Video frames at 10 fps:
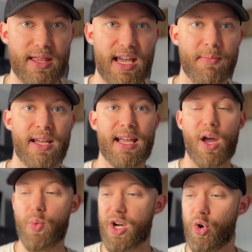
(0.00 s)
them,
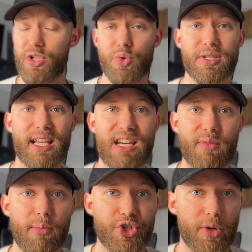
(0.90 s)
and we are going to send them
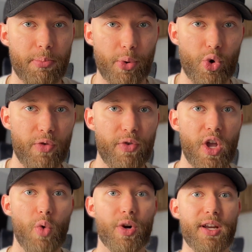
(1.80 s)
a bunch of
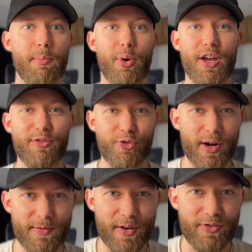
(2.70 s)
proof. We're going to put in
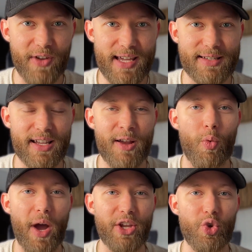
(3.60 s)
front of their face
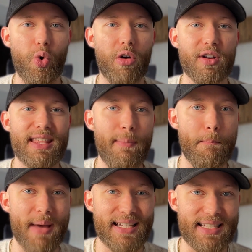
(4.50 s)
why you are the
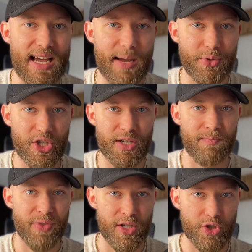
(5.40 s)
best option
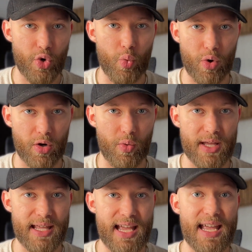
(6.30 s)
to work
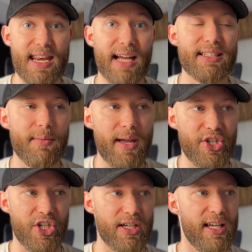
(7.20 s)
with. Not to mention,